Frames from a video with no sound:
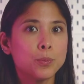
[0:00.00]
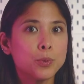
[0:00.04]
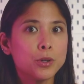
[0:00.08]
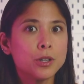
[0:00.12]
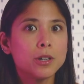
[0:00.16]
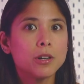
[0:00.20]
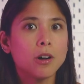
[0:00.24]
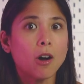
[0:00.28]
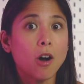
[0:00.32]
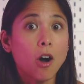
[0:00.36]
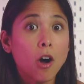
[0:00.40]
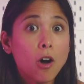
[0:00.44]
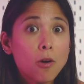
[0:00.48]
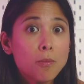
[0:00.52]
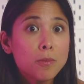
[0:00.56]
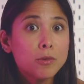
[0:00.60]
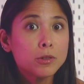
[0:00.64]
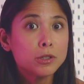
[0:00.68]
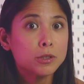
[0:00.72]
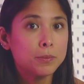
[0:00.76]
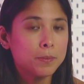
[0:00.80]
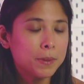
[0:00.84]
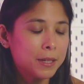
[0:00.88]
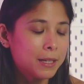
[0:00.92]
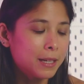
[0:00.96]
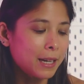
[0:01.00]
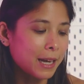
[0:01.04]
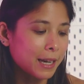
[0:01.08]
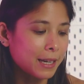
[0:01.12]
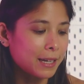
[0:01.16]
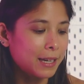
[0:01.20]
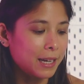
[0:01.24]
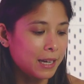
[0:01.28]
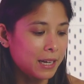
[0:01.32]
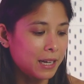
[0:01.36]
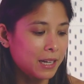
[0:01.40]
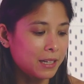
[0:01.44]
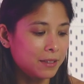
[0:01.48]
It would almost be
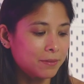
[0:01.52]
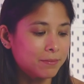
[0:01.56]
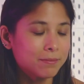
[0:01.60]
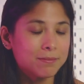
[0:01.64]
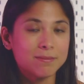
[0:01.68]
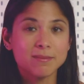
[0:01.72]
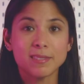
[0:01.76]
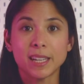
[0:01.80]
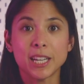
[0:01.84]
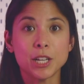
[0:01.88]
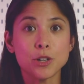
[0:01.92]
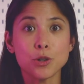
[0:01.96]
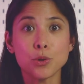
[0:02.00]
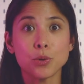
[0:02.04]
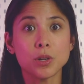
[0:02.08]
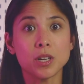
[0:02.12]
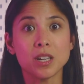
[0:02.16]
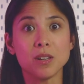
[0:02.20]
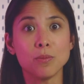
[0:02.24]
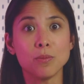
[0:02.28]
like getting a new